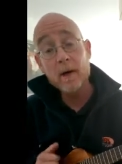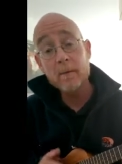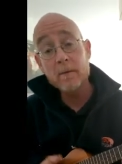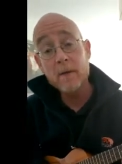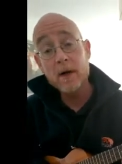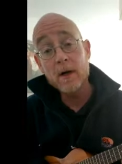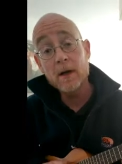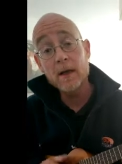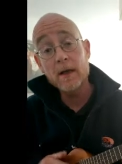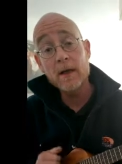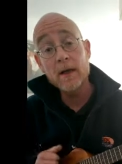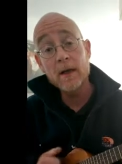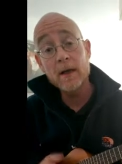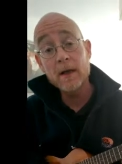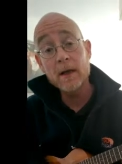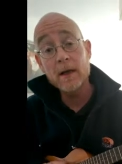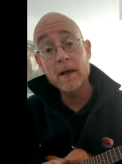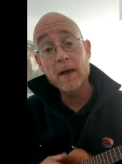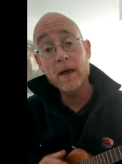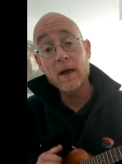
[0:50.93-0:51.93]

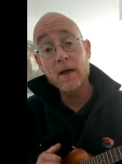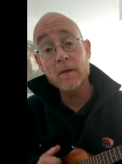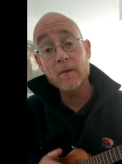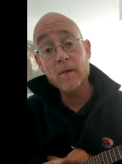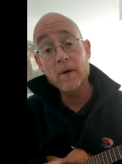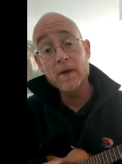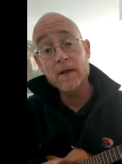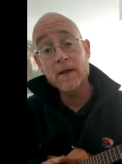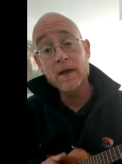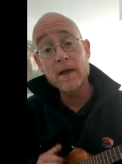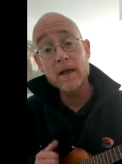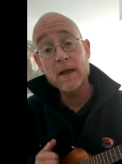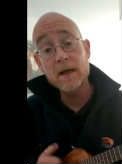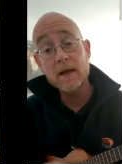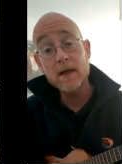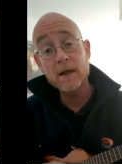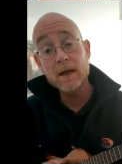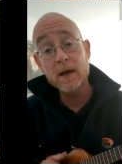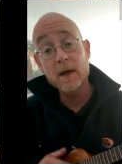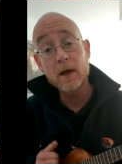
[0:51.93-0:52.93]
money on whiskey
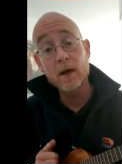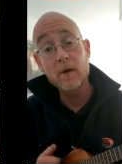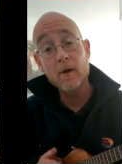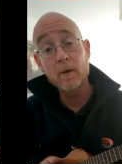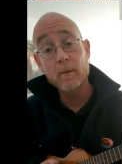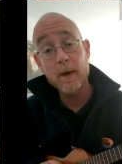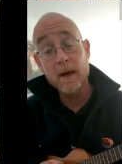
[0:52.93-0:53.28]
and coke.